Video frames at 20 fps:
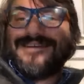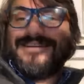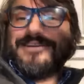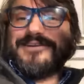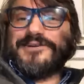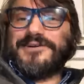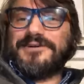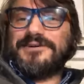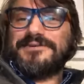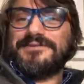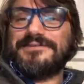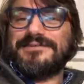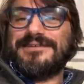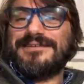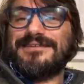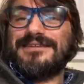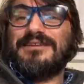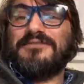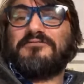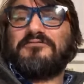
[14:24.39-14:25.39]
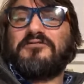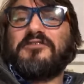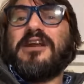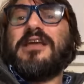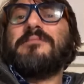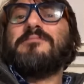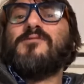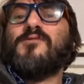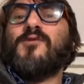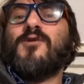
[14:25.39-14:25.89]
you know, the
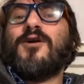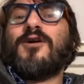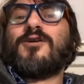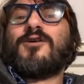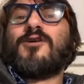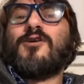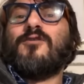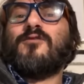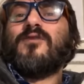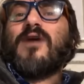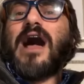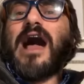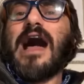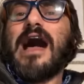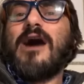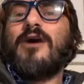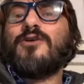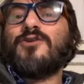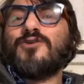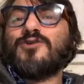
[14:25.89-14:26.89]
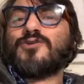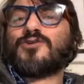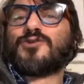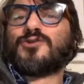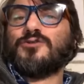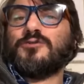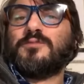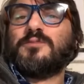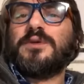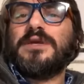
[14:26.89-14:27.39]
framework of how you
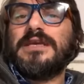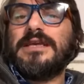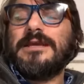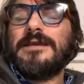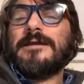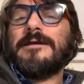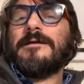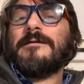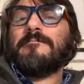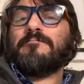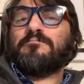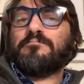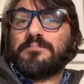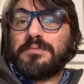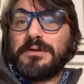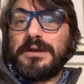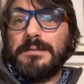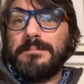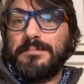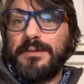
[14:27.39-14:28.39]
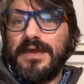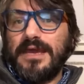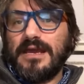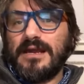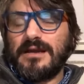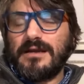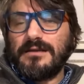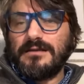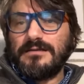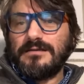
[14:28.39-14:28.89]
should be
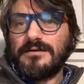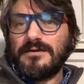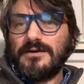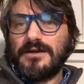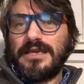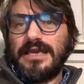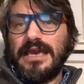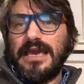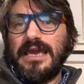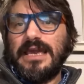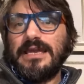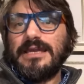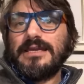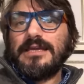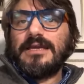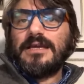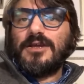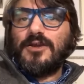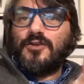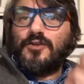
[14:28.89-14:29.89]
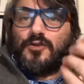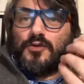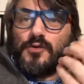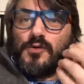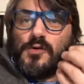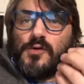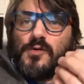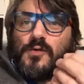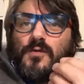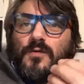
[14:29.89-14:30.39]
prepared, okay,
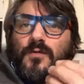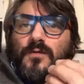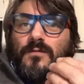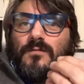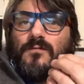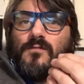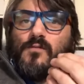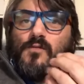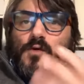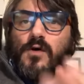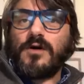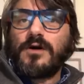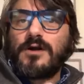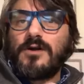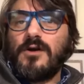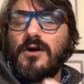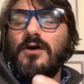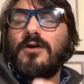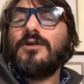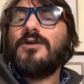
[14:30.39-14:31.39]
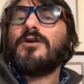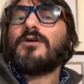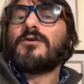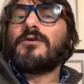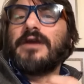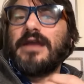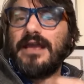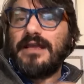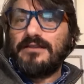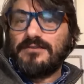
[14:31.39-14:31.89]
to work on
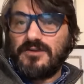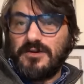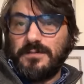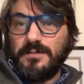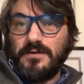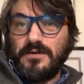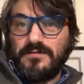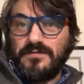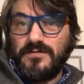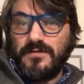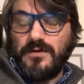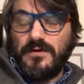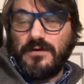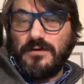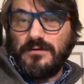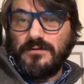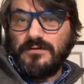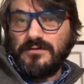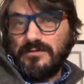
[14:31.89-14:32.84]
your entry portfolio.